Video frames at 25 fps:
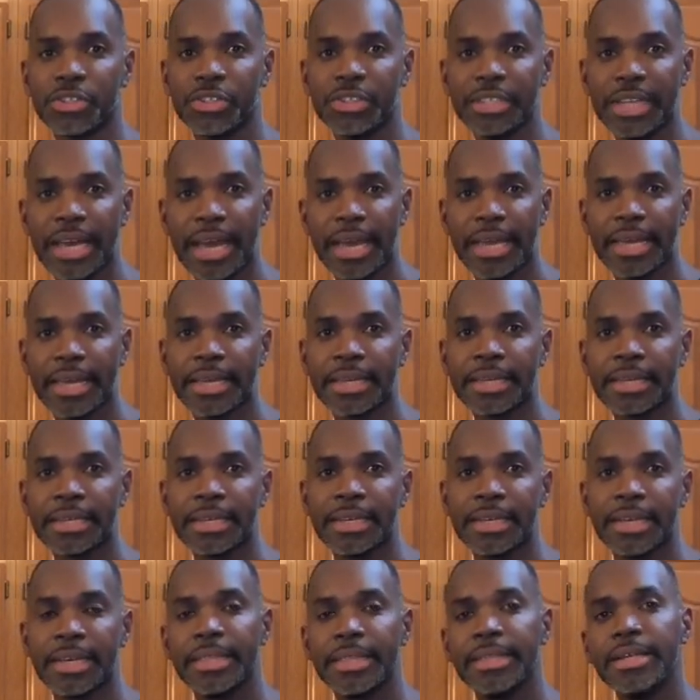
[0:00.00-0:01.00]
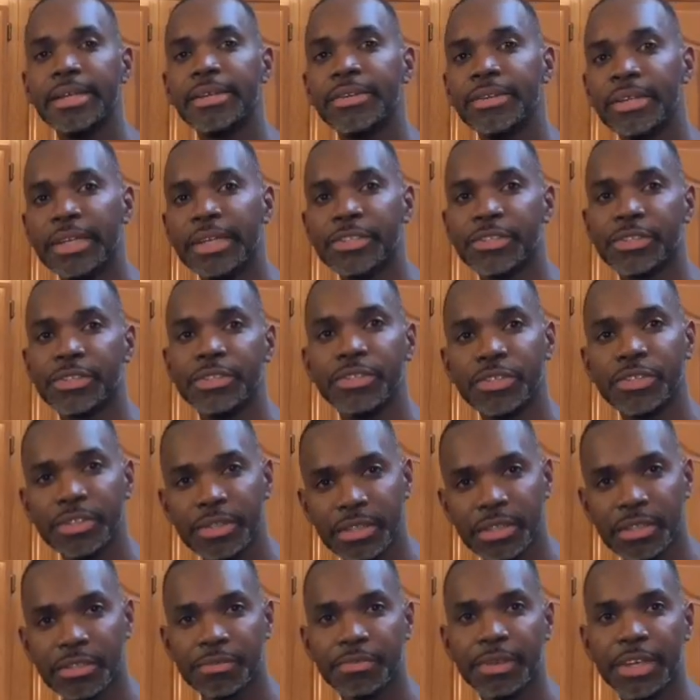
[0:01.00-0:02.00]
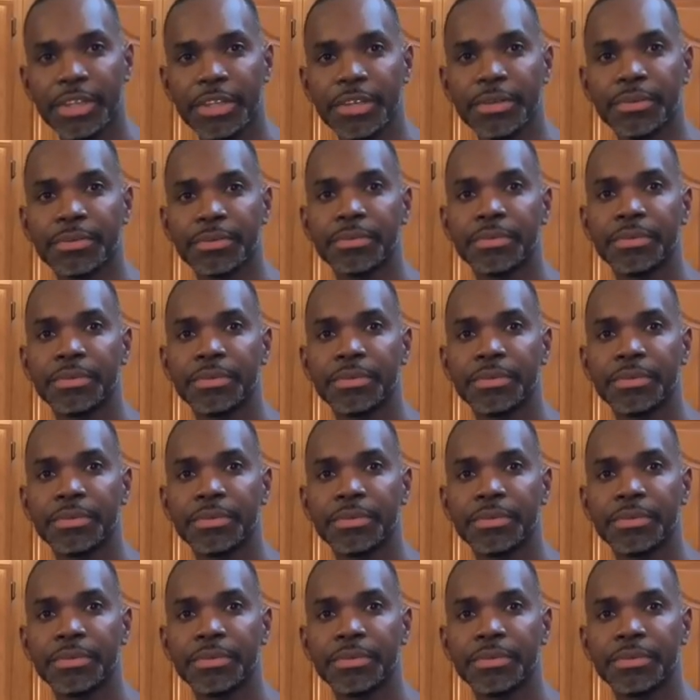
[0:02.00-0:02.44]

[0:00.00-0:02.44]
today that are listening to this video.